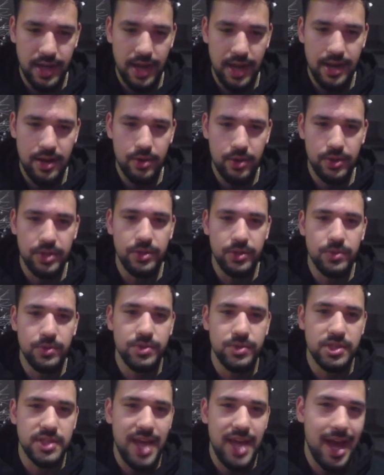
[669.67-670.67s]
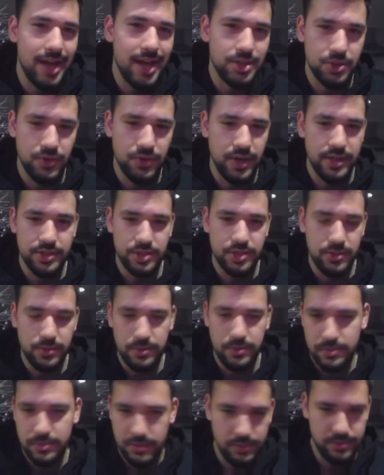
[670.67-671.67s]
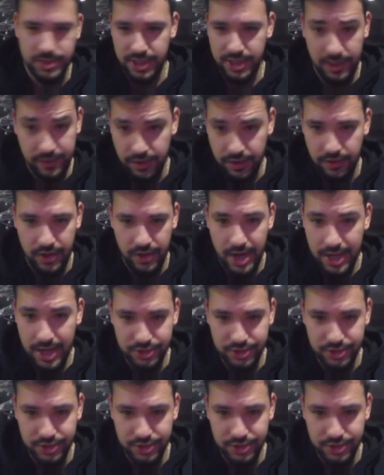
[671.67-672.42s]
And I know he used his Ash already, so you have another Ash,